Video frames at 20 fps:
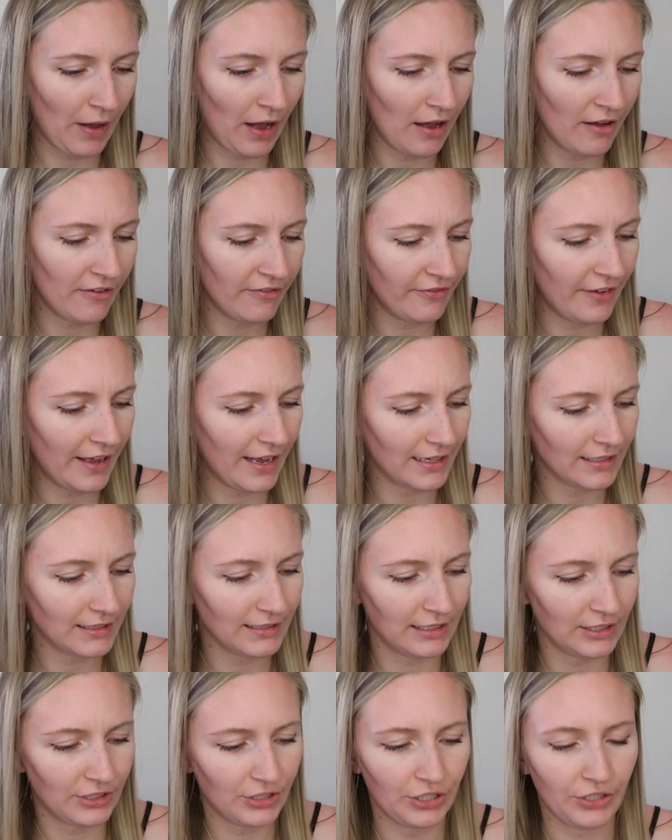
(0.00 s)

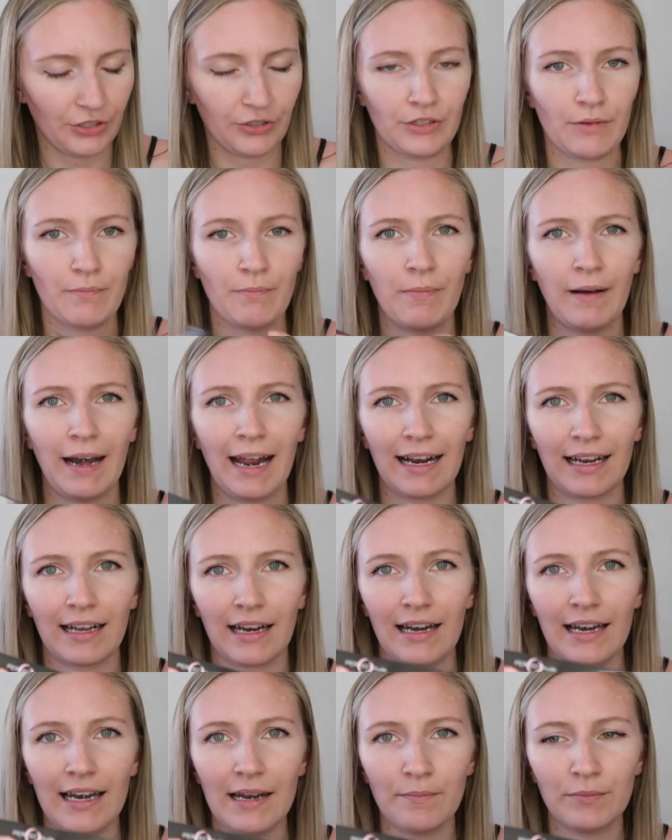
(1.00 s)
Perfectitude
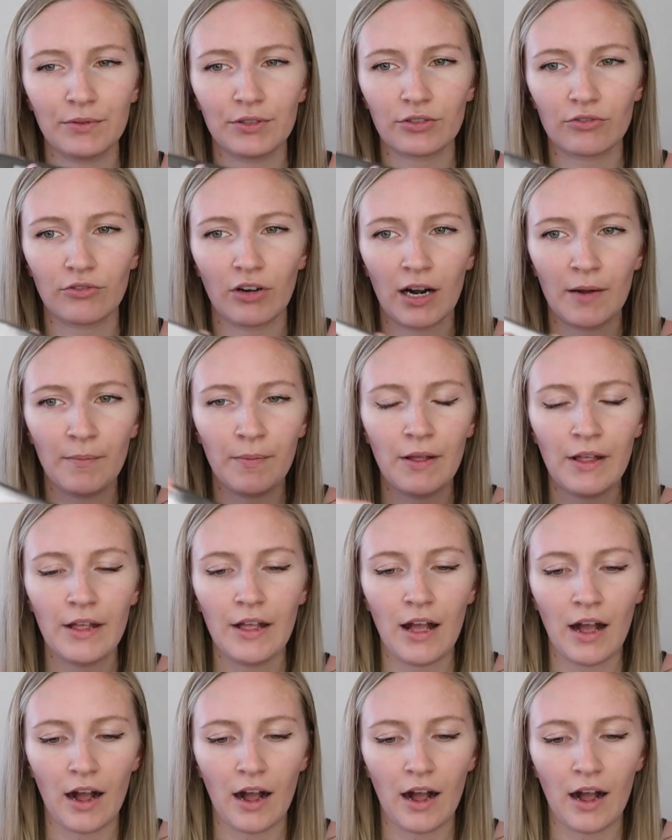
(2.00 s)
black lip scrub.